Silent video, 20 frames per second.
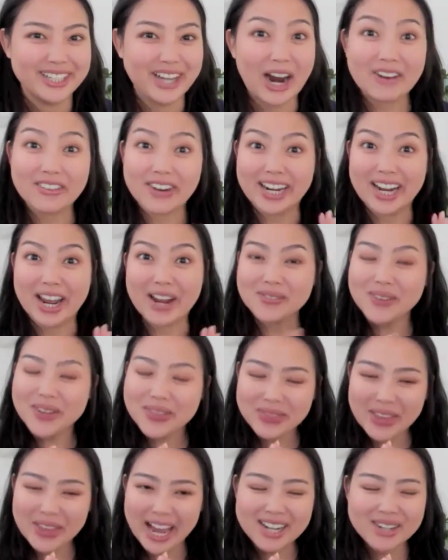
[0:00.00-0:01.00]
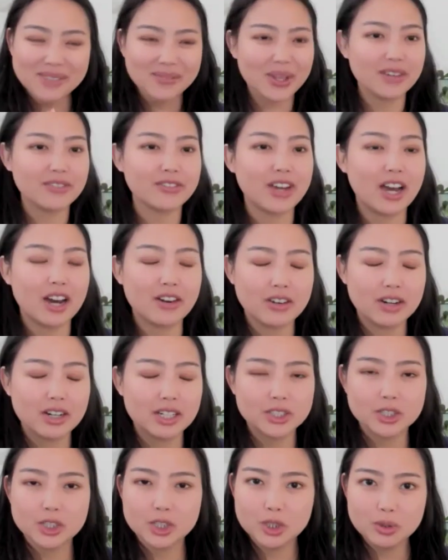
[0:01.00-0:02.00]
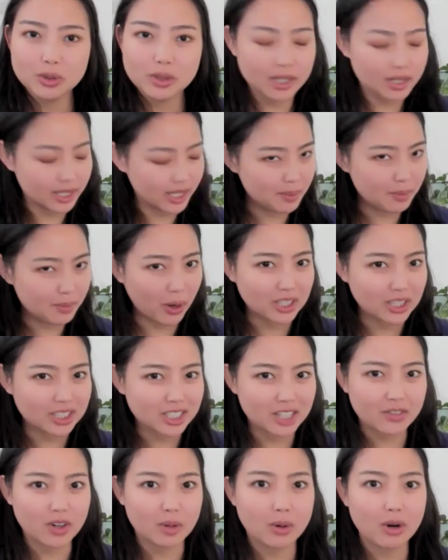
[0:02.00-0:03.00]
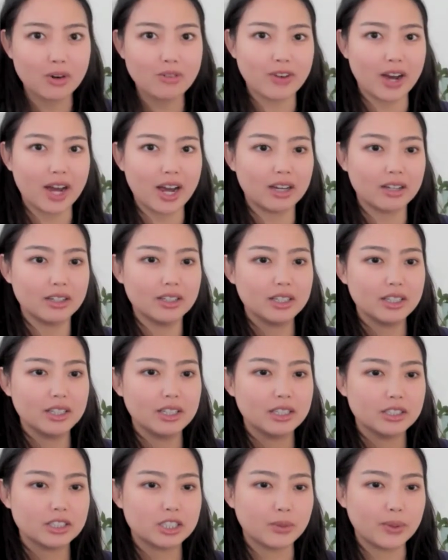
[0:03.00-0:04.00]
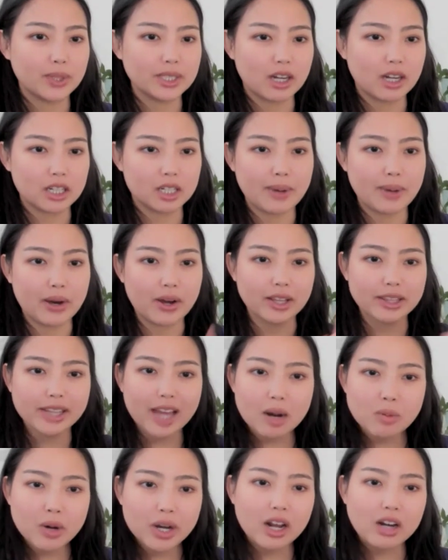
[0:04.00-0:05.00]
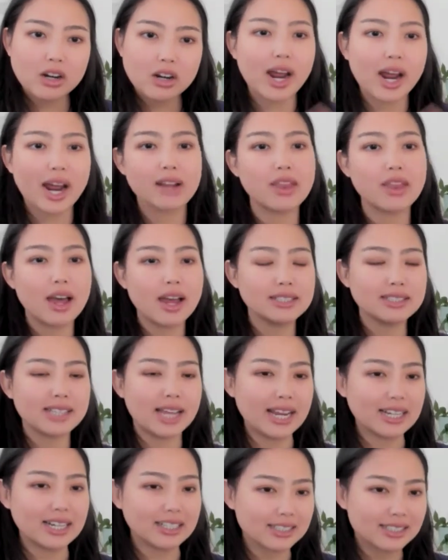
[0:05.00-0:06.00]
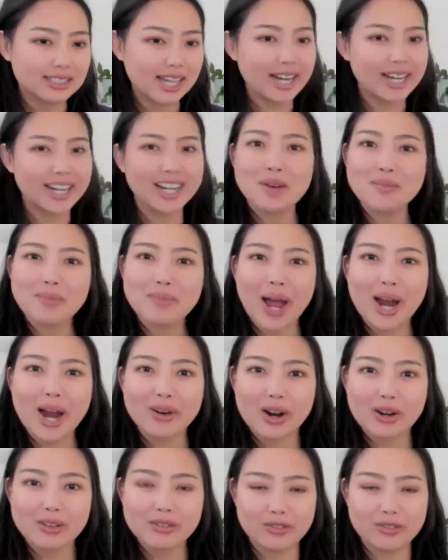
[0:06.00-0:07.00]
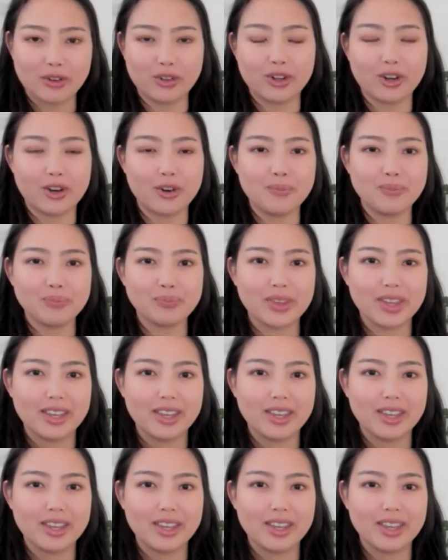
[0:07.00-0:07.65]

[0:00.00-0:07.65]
All right, and with that, we have covered two key parts of our profile. So we talked about elaborating on our headlines and designing a background photo.